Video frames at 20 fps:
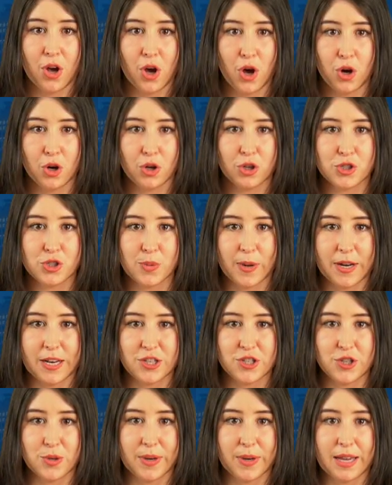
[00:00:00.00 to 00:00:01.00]
Hole
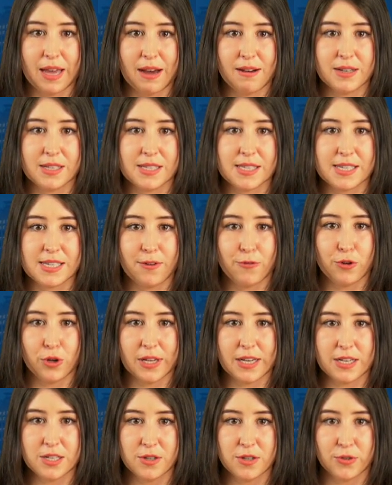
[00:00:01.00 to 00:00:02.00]
22 encountered several
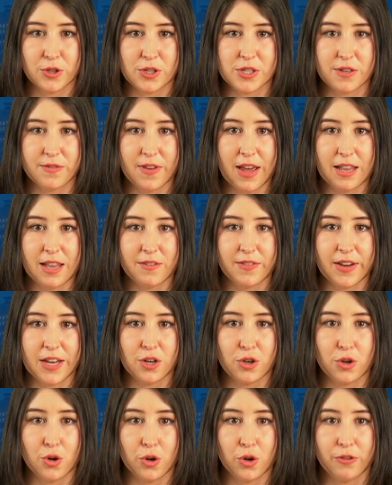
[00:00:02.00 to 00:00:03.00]
intervals of
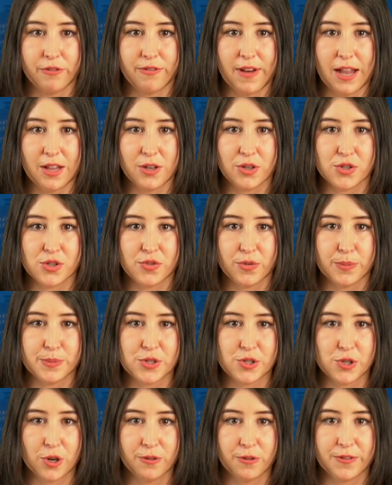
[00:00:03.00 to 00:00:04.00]
elevated gold values from
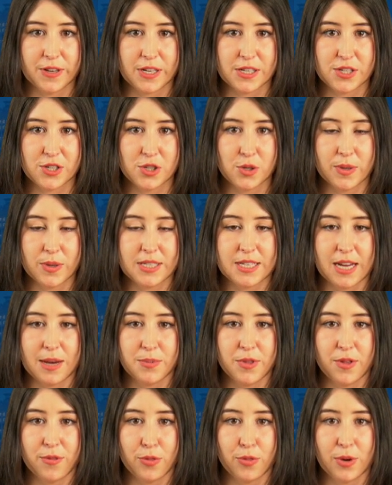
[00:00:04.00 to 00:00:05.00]
surface to a
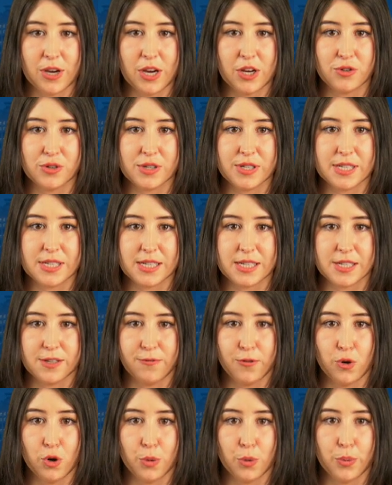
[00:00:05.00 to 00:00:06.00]
depth of
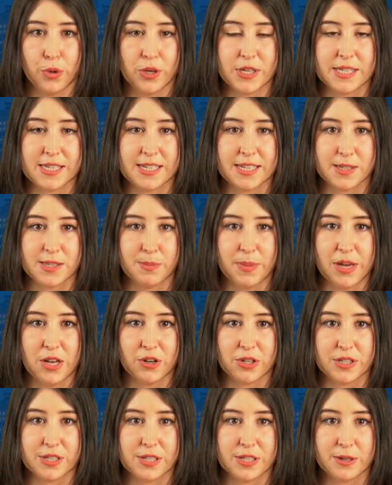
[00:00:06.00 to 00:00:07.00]
364.6
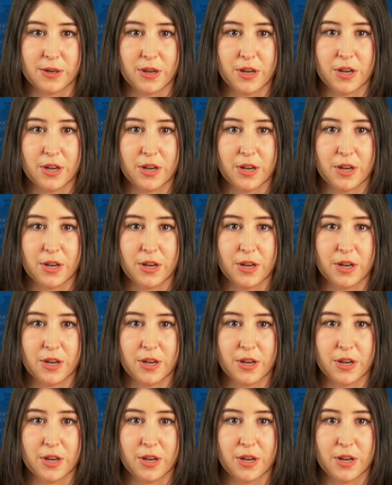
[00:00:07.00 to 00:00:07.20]
meters.